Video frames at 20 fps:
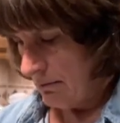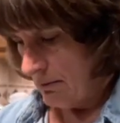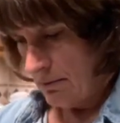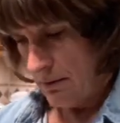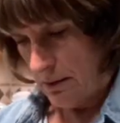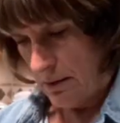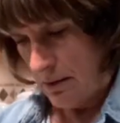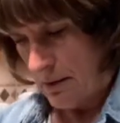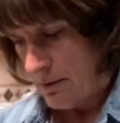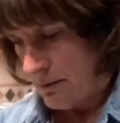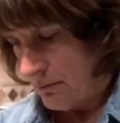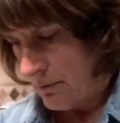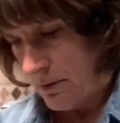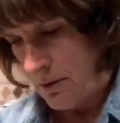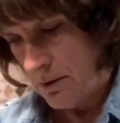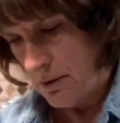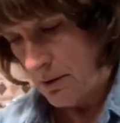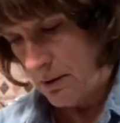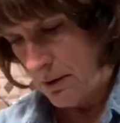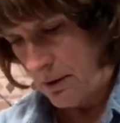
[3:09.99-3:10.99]
that's what,
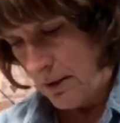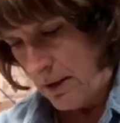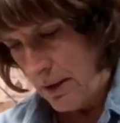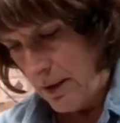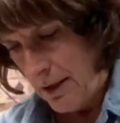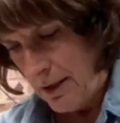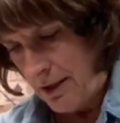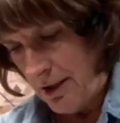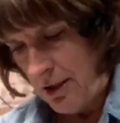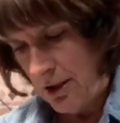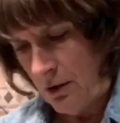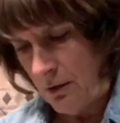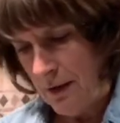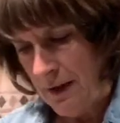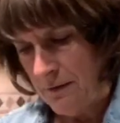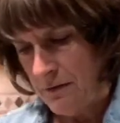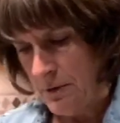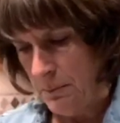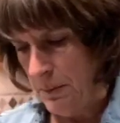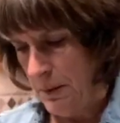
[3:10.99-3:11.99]
you don't have
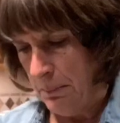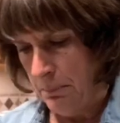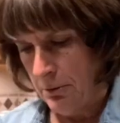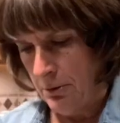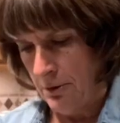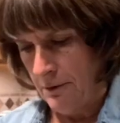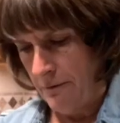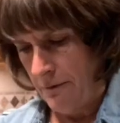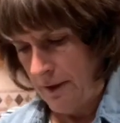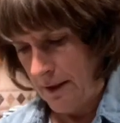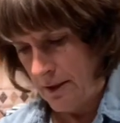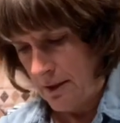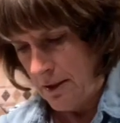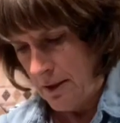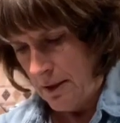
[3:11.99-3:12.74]
to be perfect.